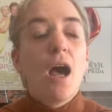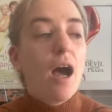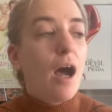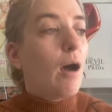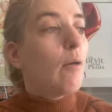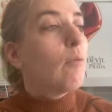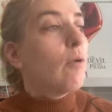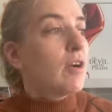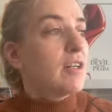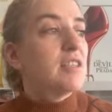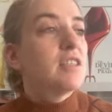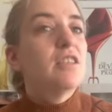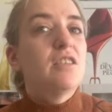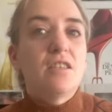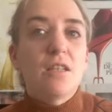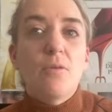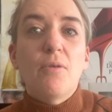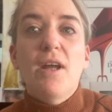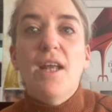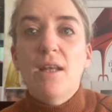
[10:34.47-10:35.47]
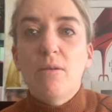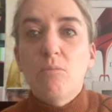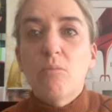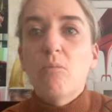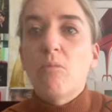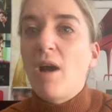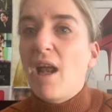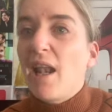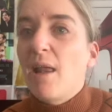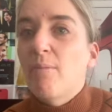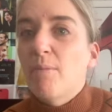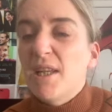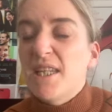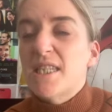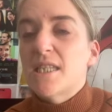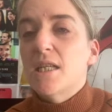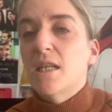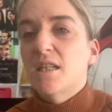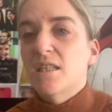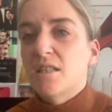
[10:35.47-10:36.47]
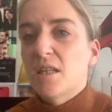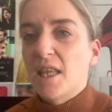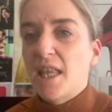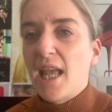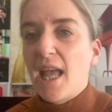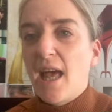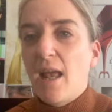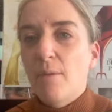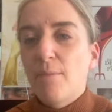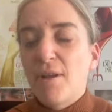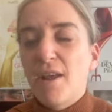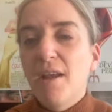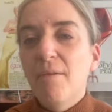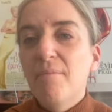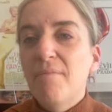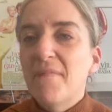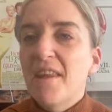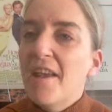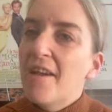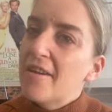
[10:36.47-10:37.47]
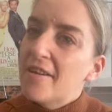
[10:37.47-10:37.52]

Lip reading: I want to do it while I'm listening to the album.